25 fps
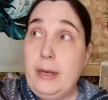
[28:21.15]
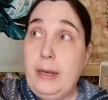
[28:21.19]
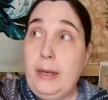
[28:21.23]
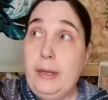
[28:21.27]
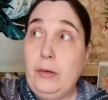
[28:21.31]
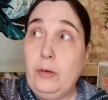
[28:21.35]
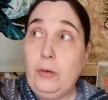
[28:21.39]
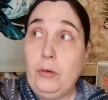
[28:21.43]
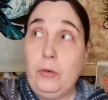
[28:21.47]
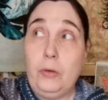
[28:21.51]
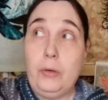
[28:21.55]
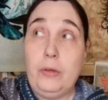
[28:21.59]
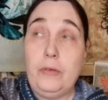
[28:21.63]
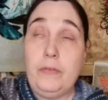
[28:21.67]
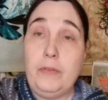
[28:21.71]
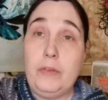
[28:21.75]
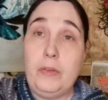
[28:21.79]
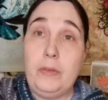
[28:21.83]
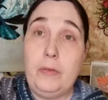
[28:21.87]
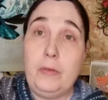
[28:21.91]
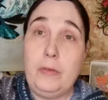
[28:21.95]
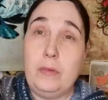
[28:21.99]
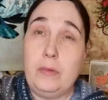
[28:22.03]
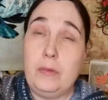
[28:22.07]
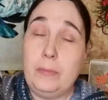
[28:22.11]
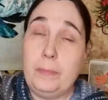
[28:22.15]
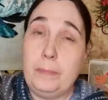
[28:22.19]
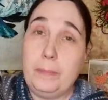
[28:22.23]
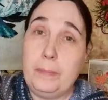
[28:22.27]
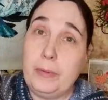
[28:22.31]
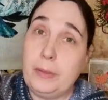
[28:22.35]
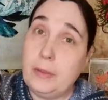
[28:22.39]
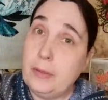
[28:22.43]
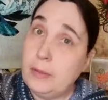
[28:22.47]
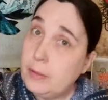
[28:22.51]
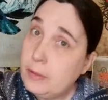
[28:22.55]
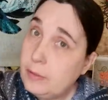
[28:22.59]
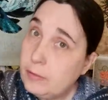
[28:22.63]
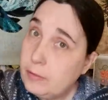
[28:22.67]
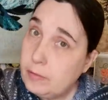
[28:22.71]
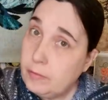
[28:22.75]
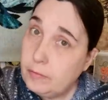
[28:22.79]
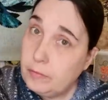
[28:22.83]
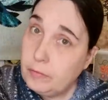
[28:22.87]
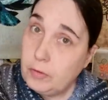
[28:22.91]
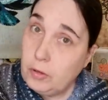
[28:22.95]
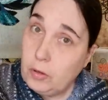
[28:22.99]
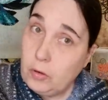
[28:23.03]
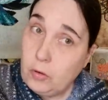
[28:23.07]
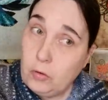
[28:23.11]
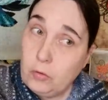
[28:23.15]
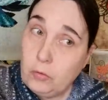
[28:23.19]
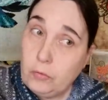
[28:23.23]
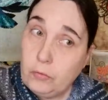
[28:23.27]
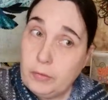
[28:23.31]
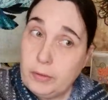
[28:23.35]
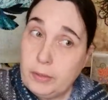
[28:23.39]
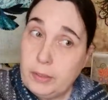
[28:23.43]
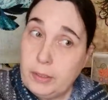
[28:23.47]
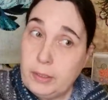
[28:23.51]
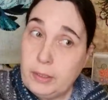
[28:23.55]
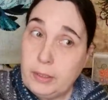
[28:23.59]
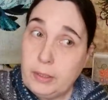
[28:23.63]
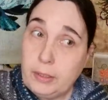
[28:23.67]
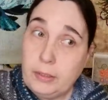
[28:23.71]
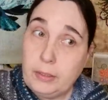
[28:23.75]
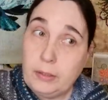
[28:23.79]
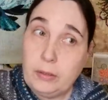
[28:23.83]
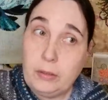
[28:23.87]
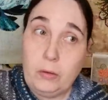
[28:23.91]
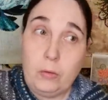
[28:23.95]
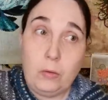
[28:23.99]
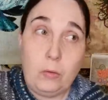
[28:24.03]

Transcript: I don't know if it's because of COVID